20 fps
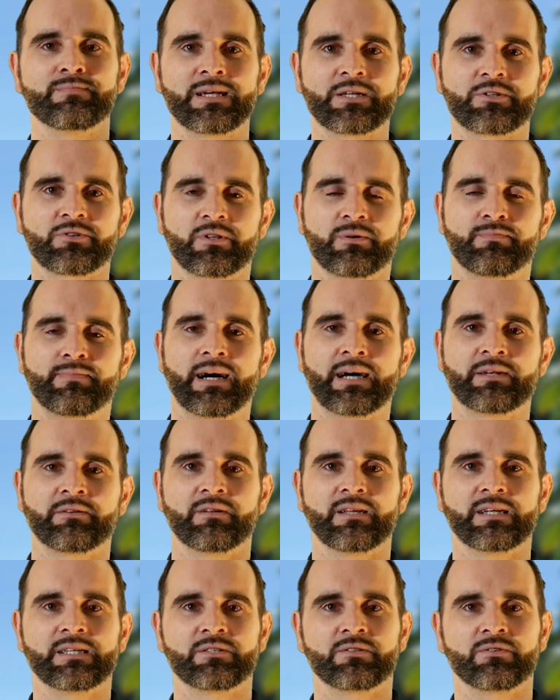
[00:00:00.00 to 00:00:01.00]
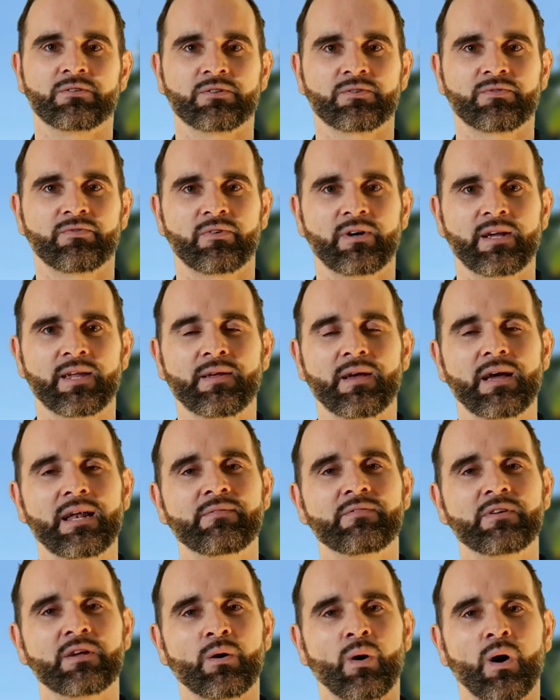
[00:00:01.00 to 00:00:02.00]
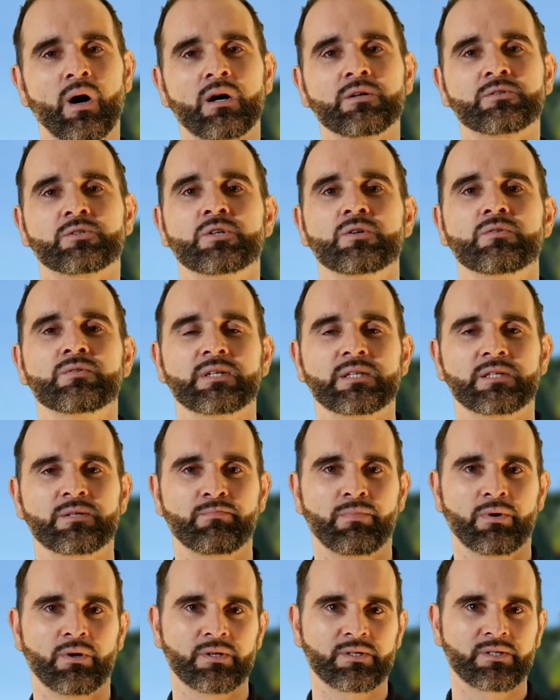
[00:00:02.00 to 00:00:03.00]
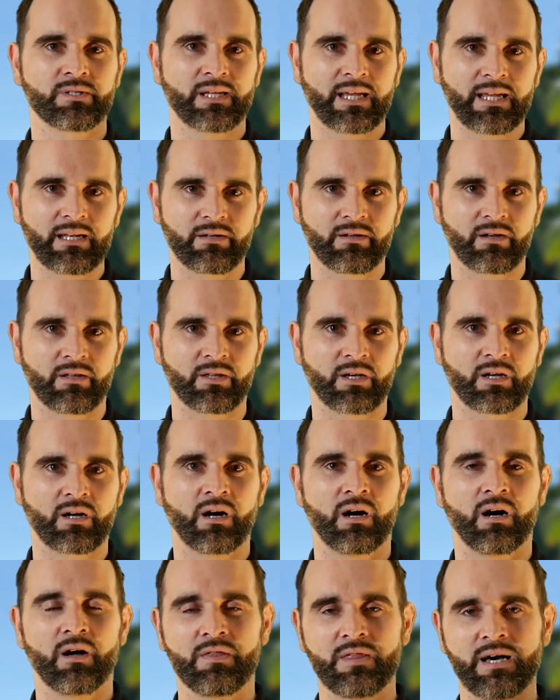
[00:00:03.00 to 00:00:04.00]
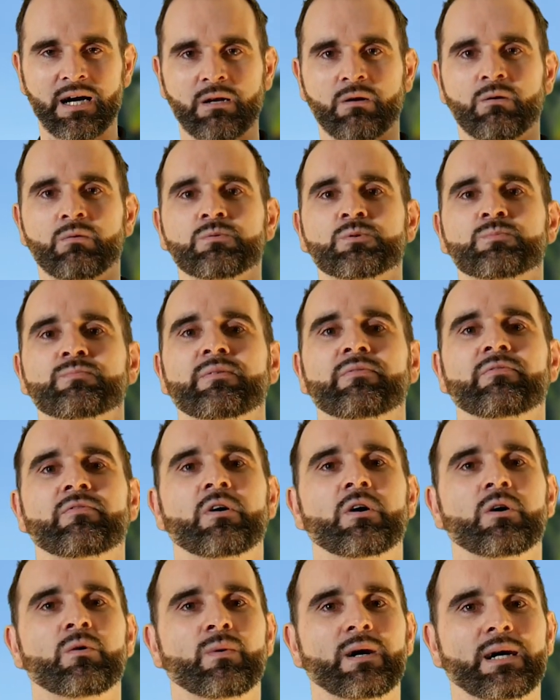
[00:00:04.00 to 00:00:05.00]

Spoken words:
make sure the panel is dust free. And if you are choosing to put a sealant on the car, that comes before